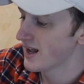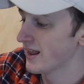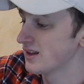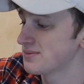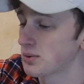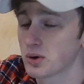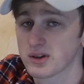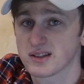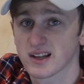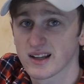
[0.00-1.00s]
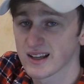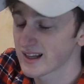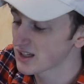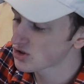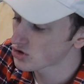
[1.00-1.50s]
And this board is
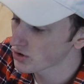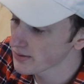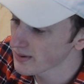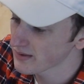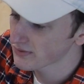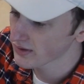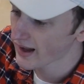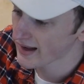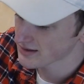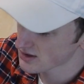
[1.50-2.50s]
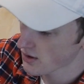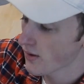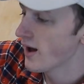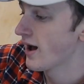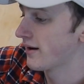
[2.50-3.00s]
sitting extremely flat,
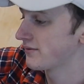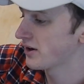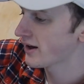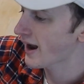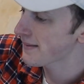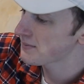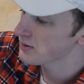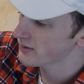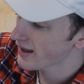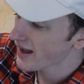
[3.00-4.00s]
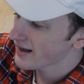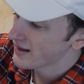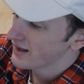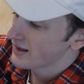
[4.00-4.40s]
so I'm very happy with that.